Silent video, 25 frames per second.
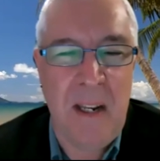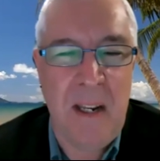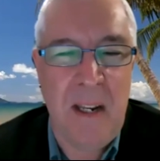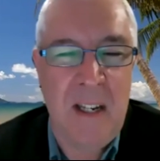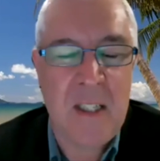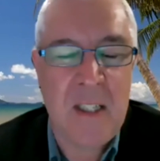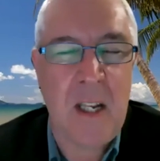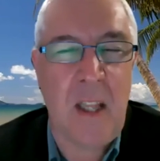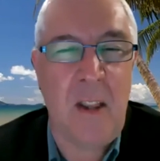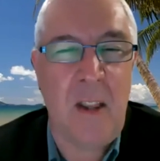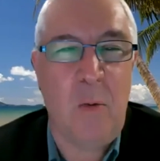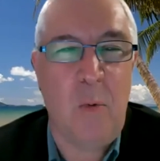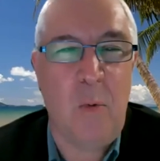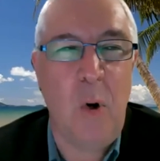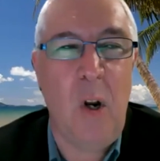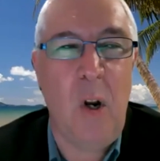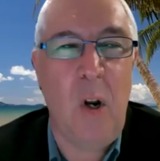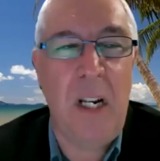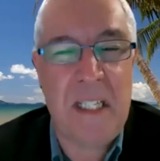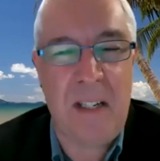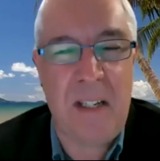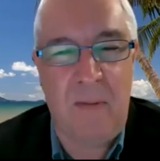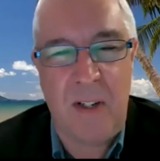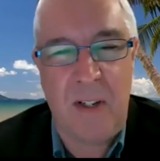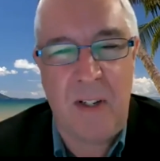So the rule
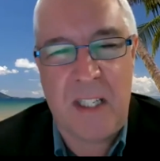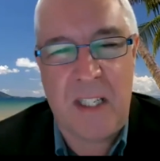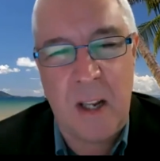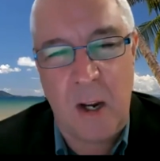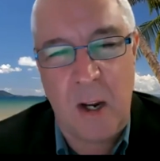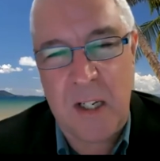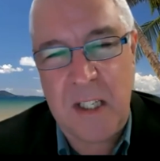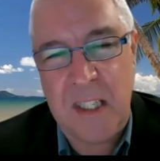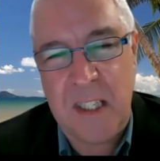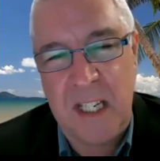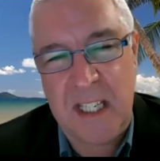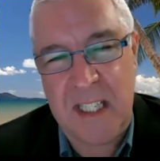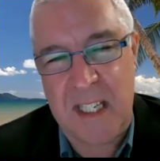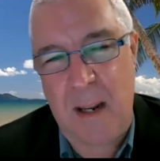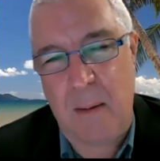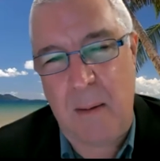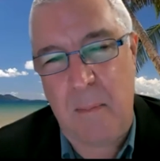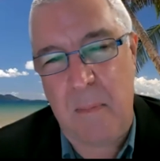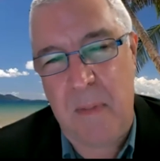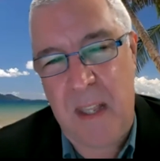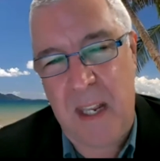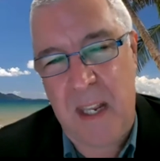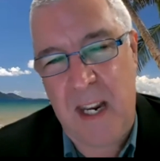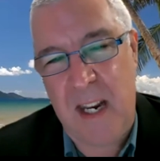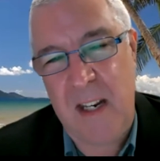is if it soaks things up,
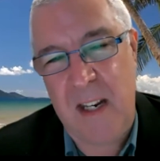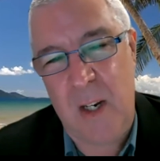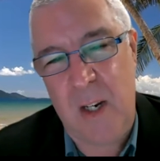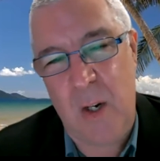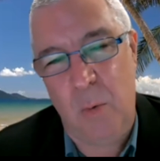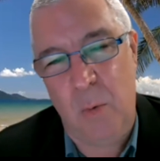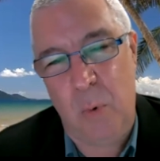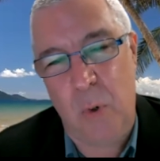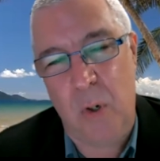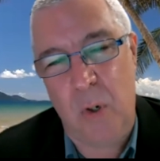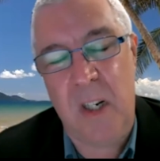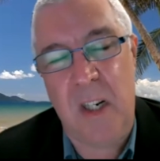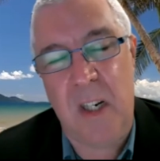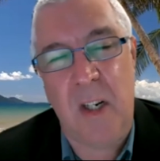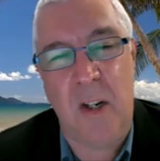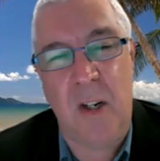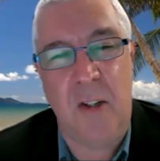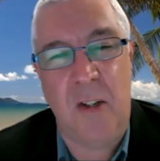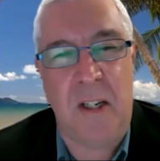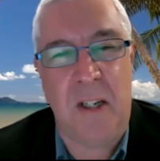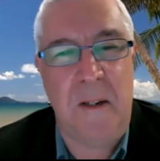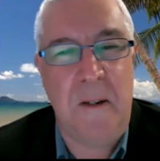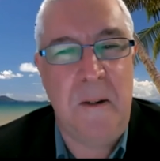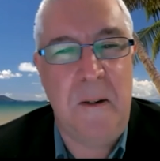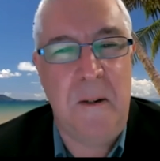then you wouldn't use
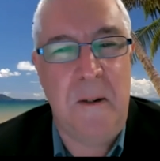it.